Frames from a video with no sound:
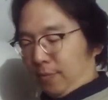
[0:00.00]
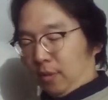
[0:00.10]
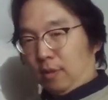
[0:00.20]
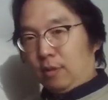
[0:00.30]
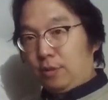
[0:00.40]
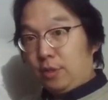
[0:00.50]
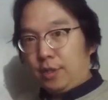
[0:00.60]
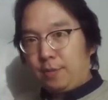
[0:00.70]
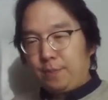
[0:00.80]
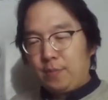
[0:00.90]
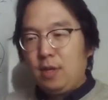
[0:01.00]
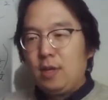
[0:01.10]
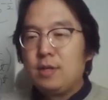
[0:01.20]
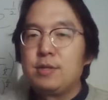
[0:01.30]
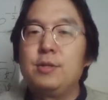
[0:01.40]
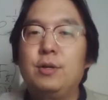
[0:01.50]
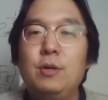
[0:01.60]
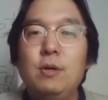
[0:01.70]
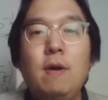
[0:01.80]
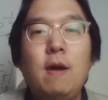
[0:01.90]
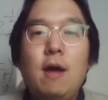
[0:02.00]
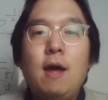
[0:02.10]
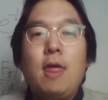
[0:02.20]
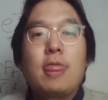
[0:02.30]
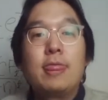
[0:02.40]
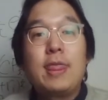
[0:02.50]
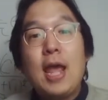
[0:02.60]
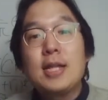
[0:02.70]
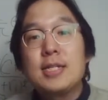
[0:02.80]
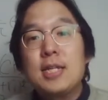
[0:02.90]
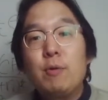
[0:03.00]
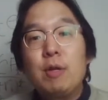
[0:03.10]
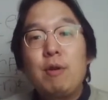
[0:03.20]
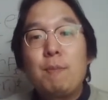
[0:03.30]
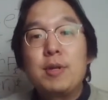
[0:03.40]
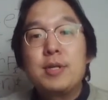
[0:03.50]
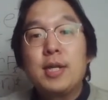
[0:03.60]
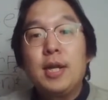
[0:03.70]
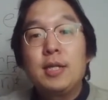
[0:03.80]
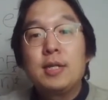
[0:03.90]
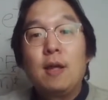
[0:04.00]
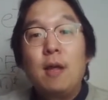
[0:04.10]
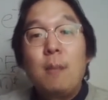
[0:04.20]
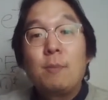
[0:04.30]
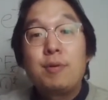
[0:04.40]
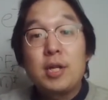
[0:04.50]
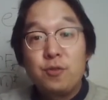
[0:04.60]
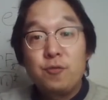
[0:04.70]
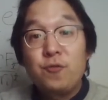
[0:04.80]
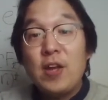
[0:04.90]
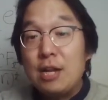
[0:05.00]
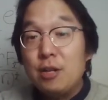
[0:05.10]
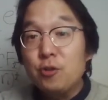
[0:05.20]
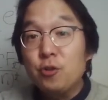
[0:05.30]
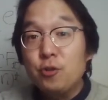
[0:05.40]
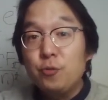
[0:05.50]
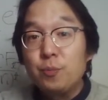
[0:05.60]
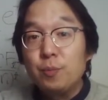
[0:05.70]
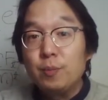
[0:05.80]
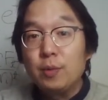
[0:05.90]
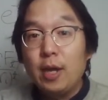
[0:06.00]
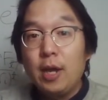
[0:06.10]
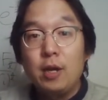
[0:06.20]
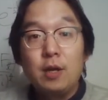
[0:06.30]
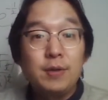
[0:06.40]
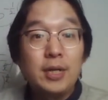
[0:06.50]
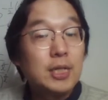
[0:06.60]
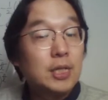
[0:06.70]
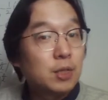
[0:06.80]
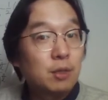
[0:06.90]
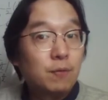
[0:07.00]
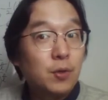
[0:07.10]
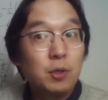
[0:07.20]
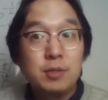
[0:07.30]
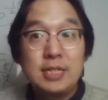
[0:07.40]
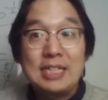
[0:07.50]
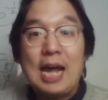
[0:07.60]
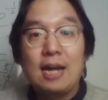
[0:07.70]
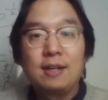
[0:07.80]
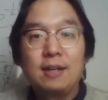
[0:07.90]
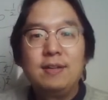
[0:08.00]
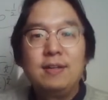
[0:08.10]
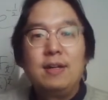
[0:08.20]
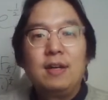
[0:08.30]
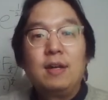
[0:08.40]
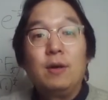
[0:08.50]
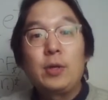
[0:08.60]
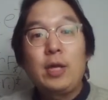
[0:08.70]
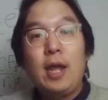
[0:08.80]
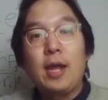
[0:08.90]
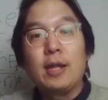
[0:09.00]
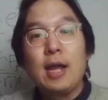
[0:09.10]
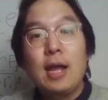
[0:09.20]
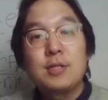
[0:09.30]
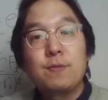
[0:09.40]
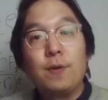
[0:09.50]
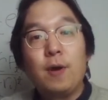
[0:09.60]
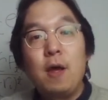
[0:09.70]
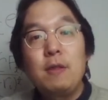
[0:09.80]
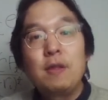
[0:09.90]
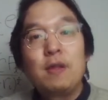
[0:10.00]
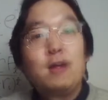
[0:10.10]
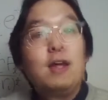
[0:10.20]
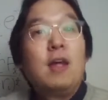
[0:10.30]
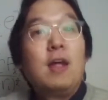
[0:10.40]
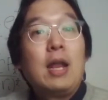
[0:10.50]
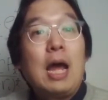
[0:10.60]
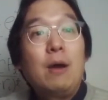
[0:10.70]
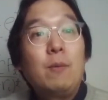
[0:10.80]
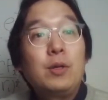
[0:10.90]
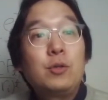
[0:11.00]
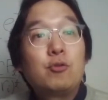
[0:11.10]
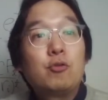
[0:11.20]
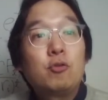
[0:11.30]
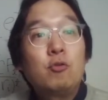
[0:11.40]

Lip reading: Good. So that's how we represent present value, okay, of a stock. Okay, that's fun. I want to